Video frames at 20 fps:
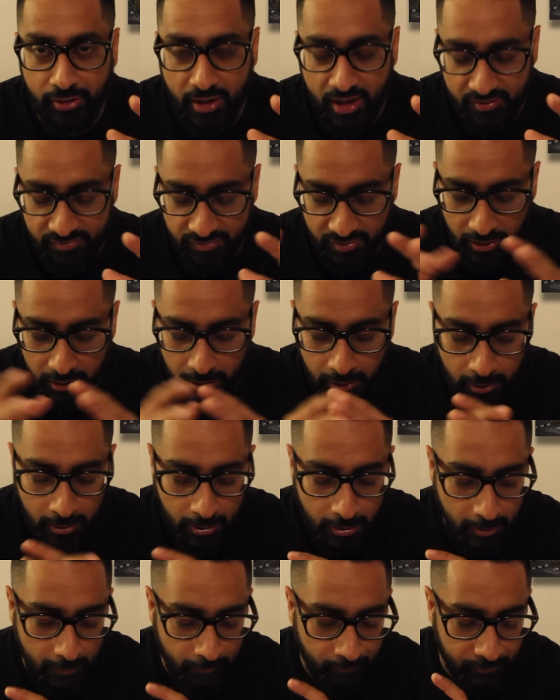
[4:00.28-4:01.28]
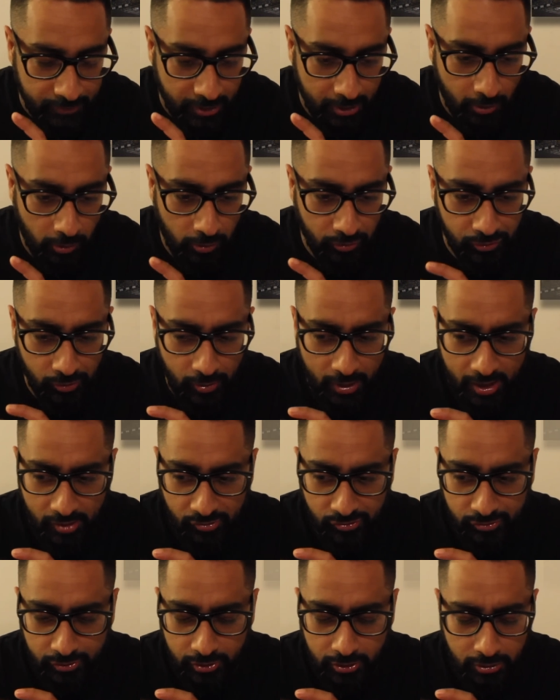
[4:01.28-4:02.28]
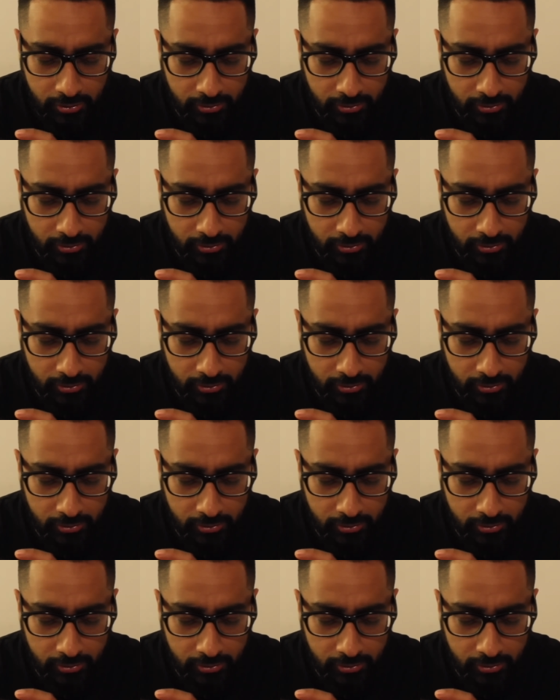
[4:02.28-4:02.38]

arriving it also has